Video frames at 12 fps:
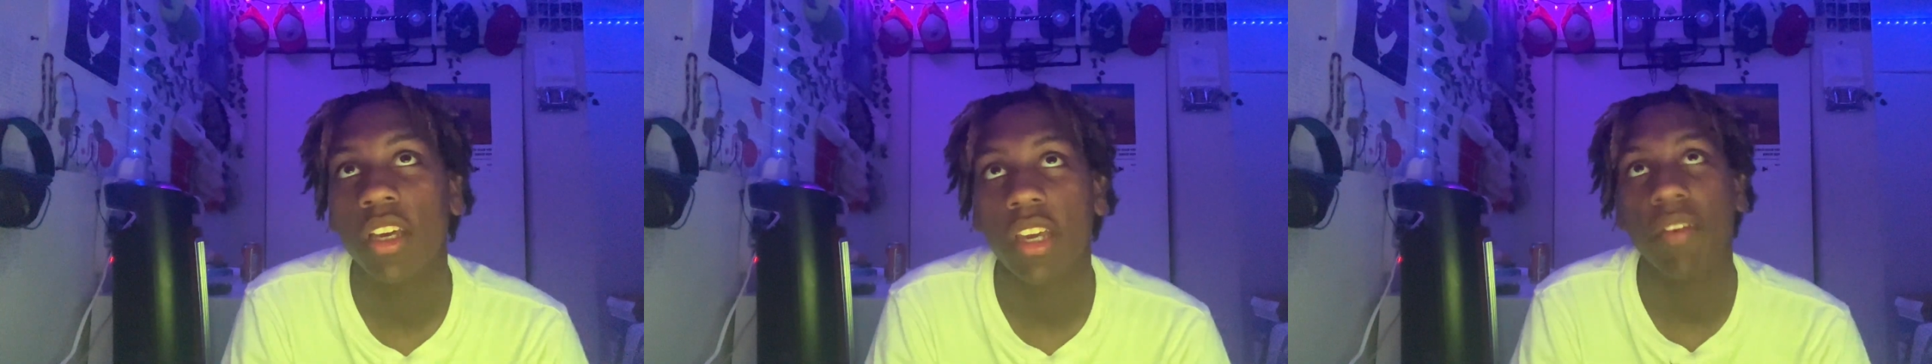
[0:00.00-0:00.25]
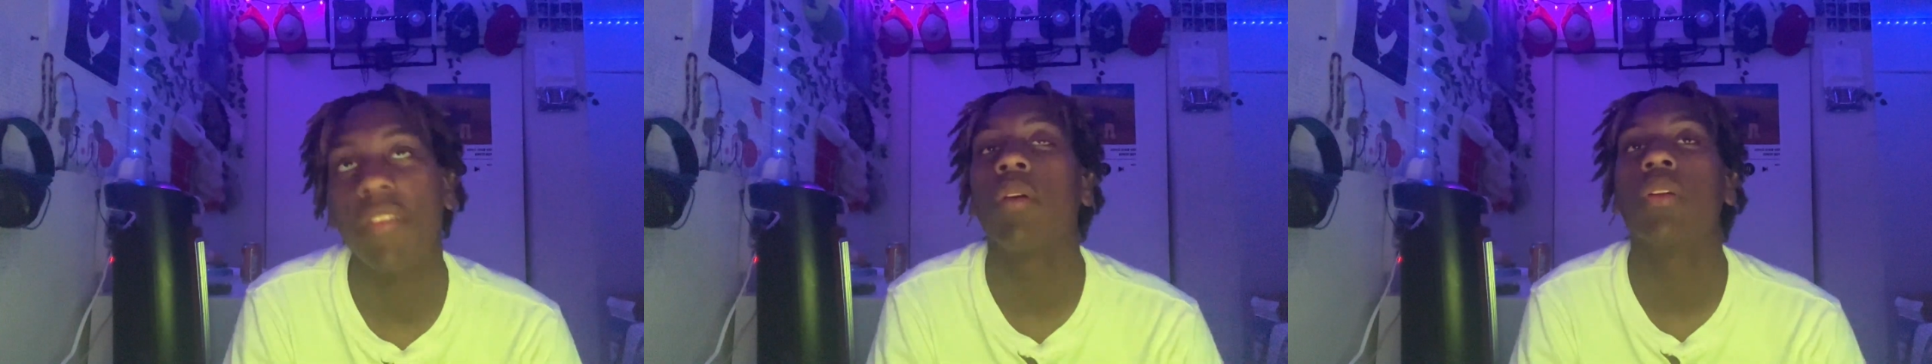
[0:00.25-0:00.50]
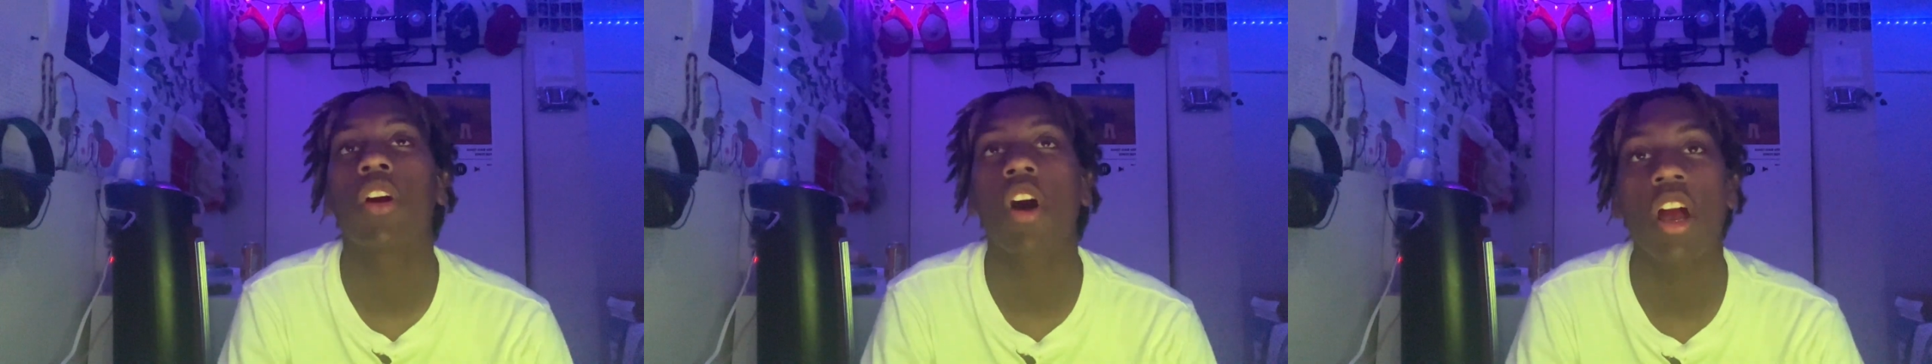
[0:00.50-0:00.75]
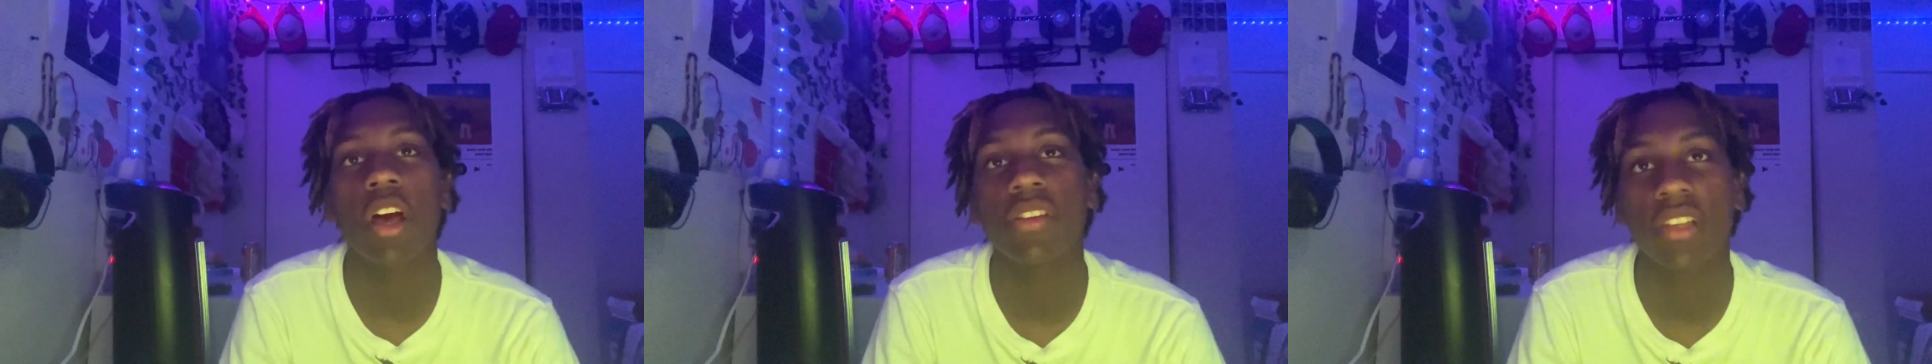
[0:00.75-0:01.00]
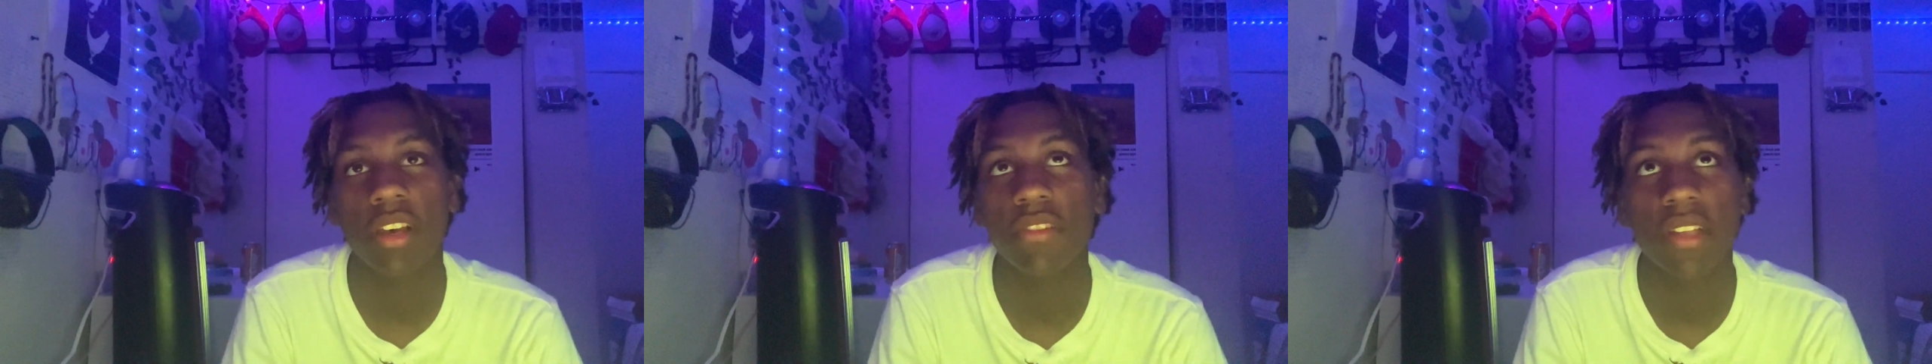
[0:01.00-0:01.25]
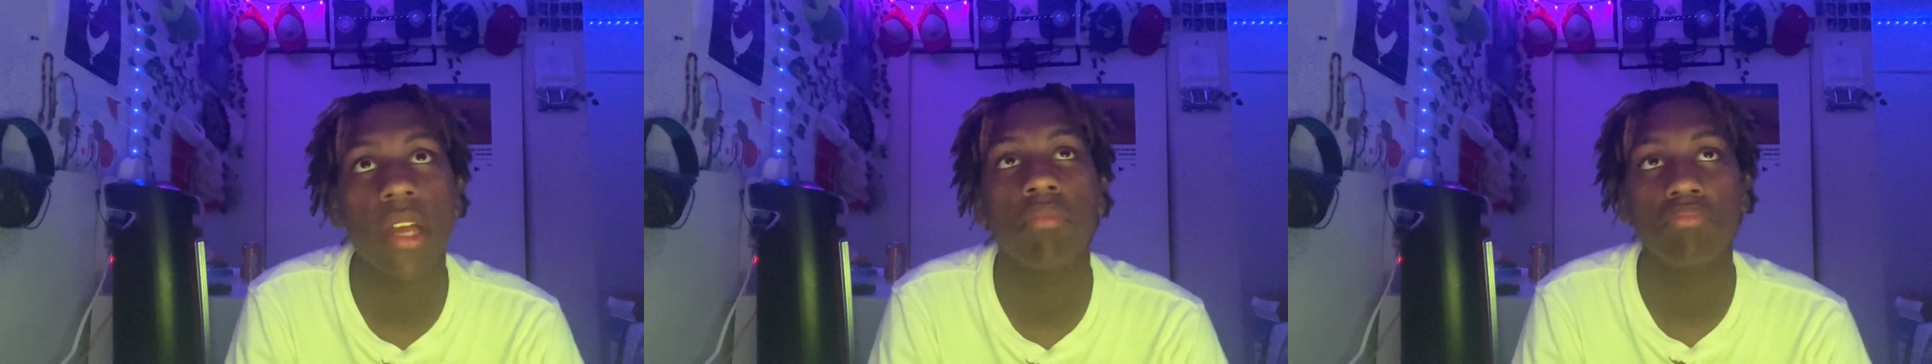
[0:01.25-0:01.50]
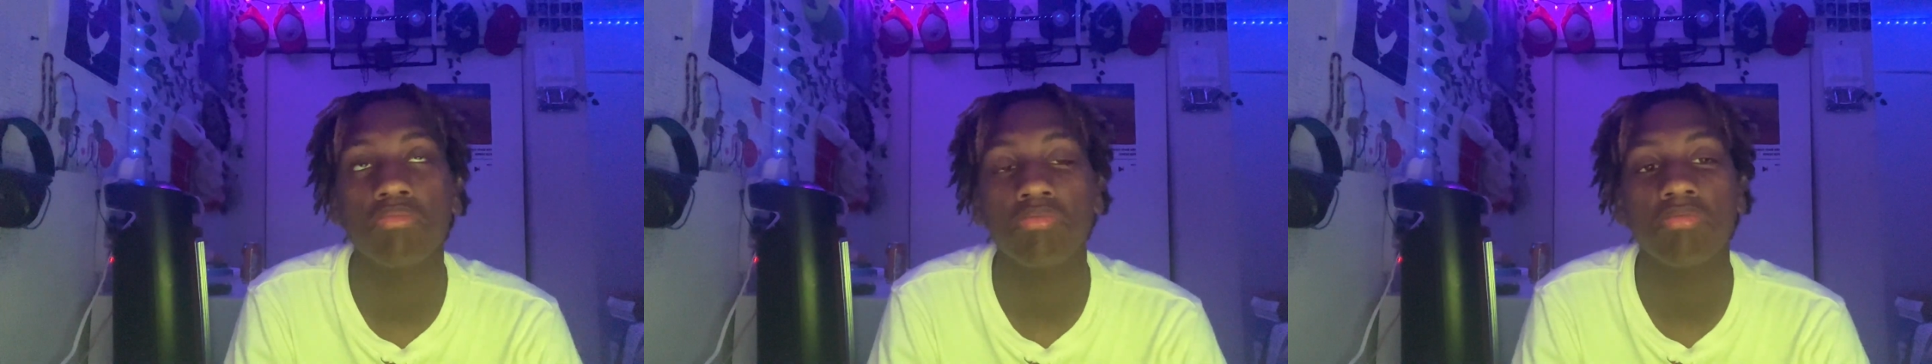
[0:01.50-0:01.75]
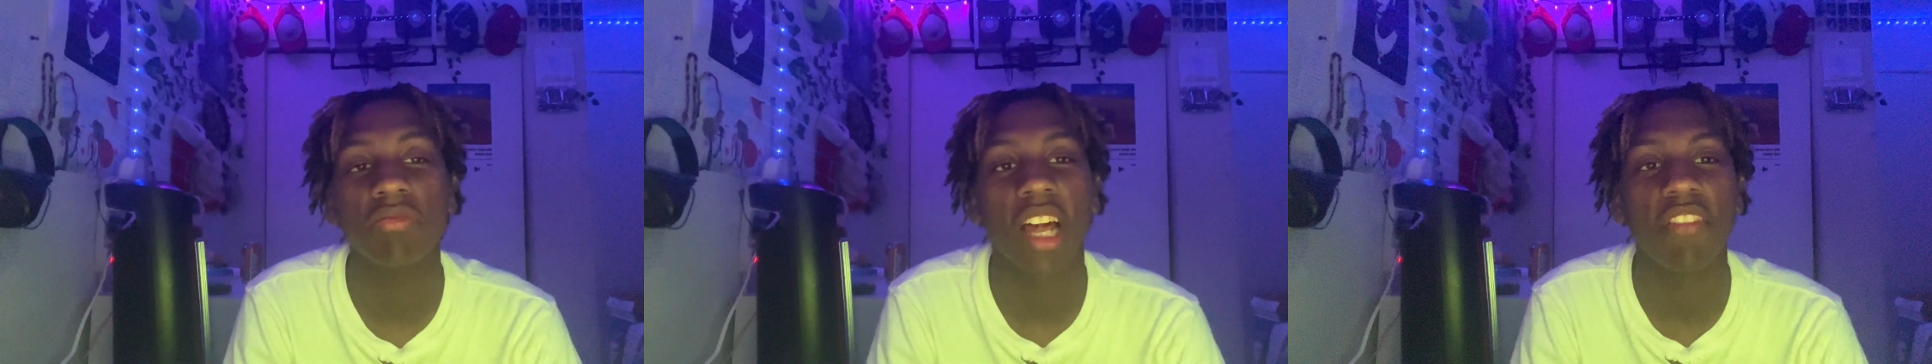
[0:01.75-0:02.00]
If y'all want to call yourselves that,
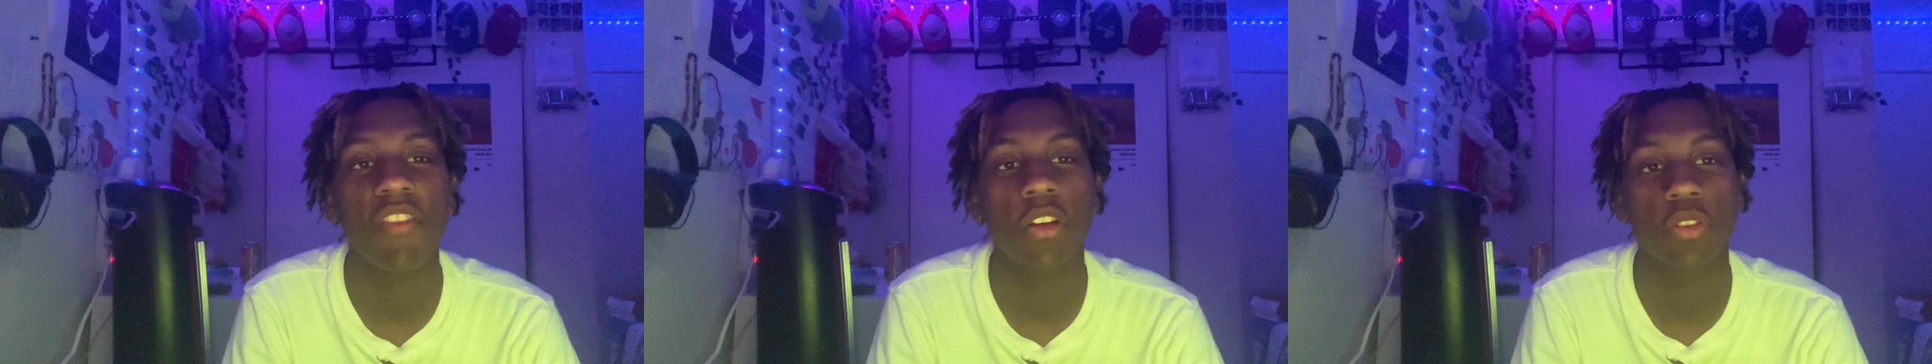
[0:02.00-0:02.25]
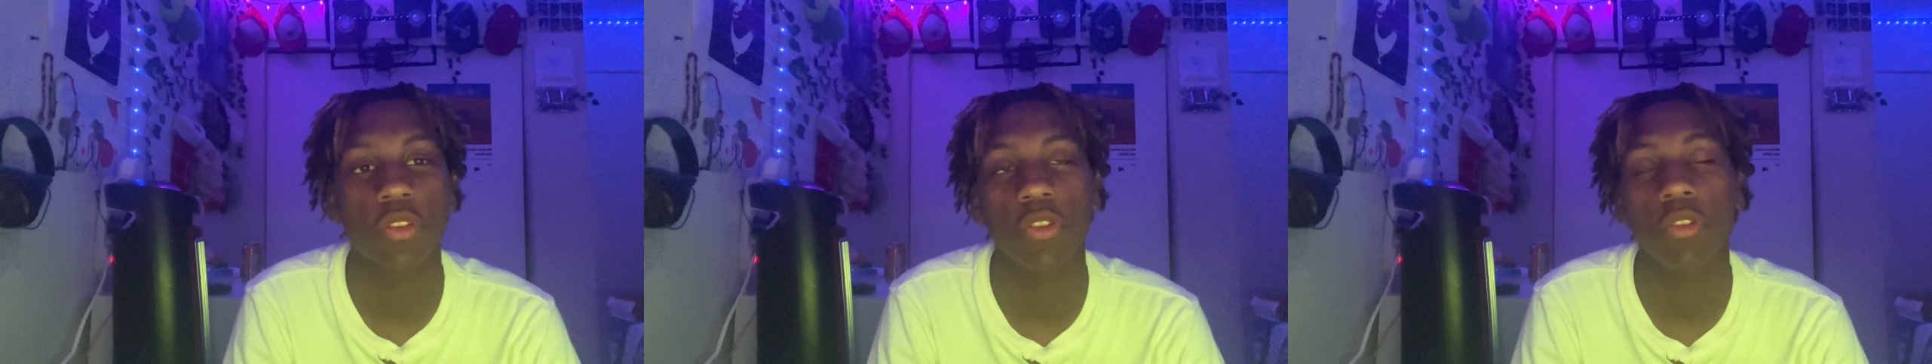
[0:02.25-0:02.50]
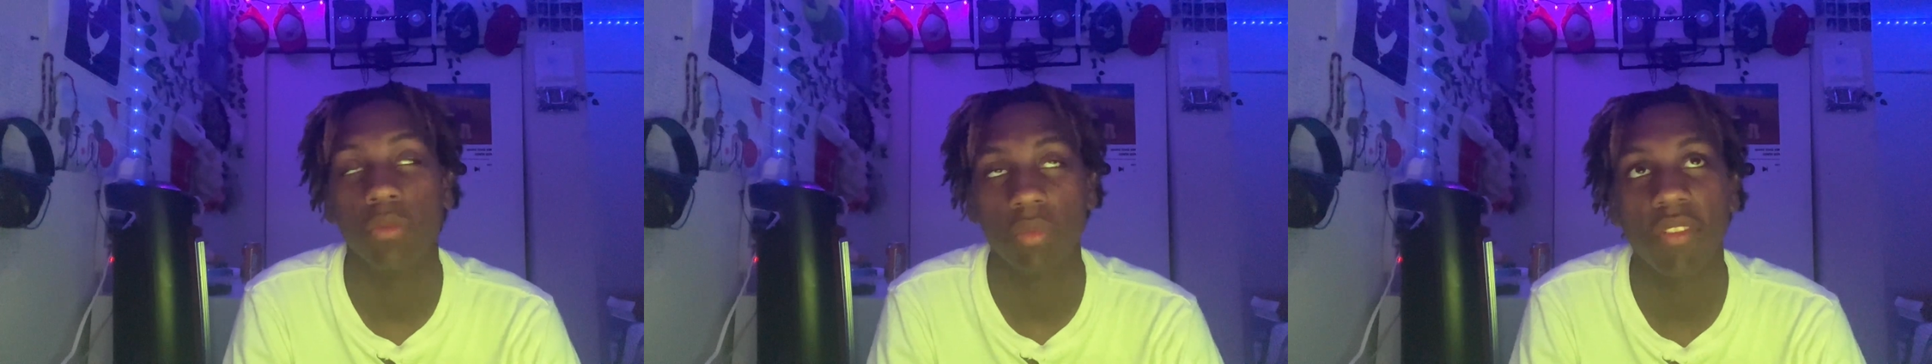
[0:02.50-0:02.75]
I fucked with you.